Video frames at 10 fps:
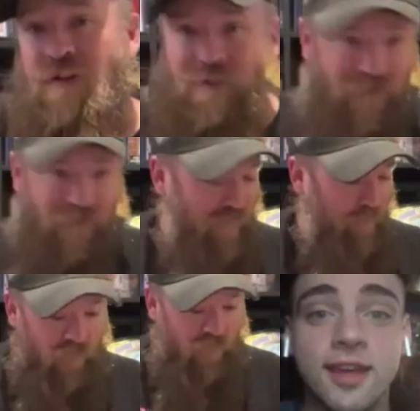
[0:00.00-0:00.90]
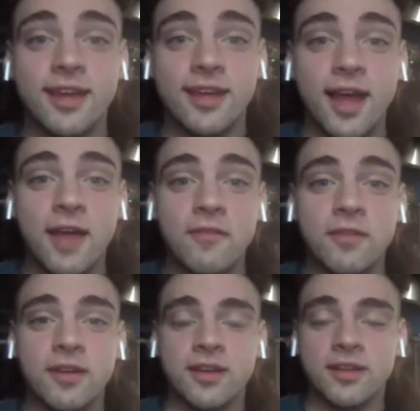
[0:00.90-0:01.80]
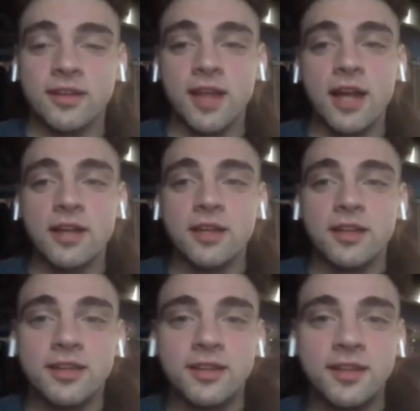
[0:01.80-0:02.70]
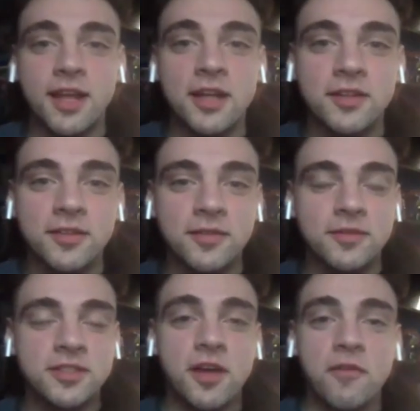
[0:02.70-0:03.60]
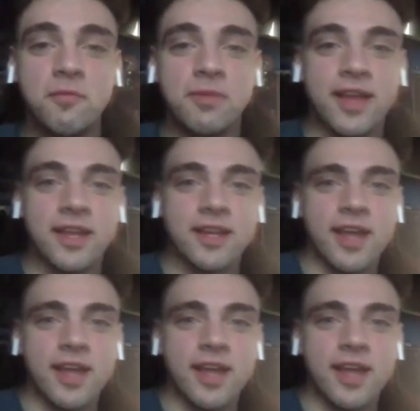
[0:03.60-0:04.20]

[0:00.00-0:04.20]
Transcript: I have a lot of stuff planned.